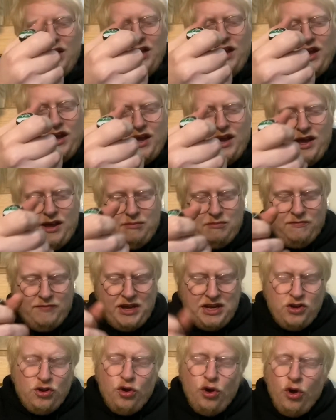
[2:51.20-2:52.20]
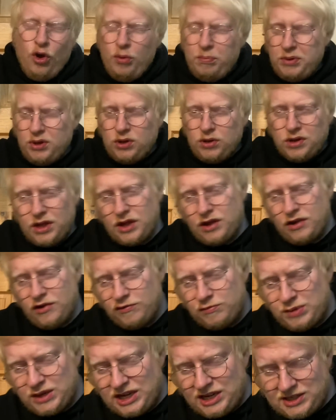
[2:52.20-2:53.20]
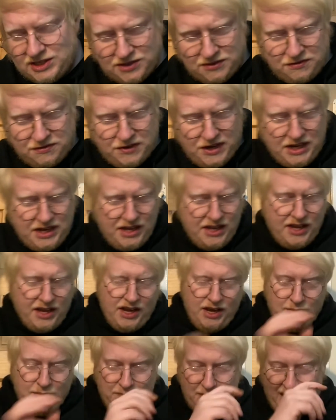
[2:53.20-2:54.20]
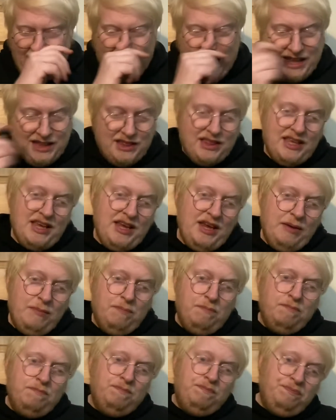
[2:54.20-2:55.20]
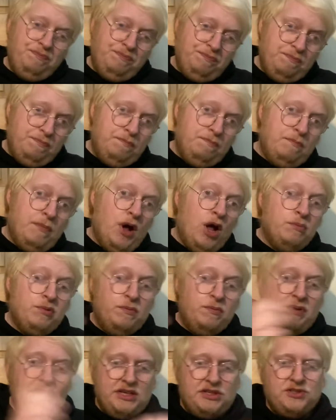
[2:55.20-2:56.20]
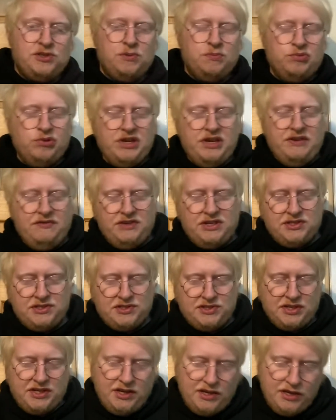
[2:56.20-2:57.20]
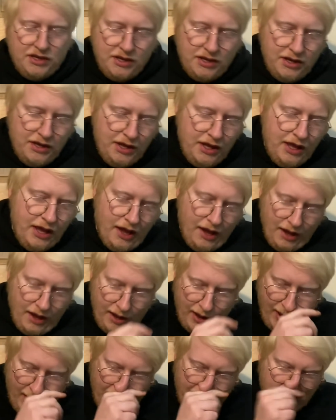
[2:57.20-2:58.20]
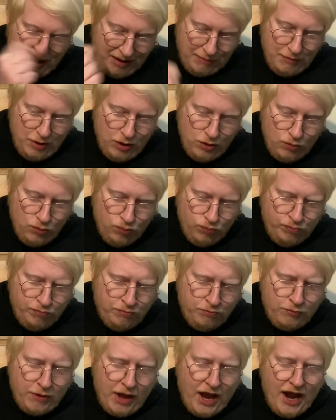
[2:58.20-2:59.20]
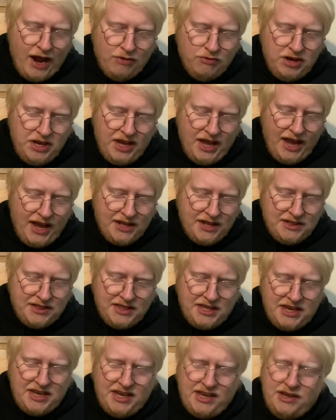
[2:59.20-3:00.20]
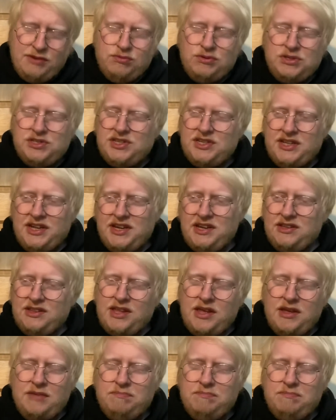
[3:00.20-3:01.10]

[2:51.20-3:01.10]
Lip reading: I've had a couple of beers. I think at the Marlborough Piss Up previously, Harry had their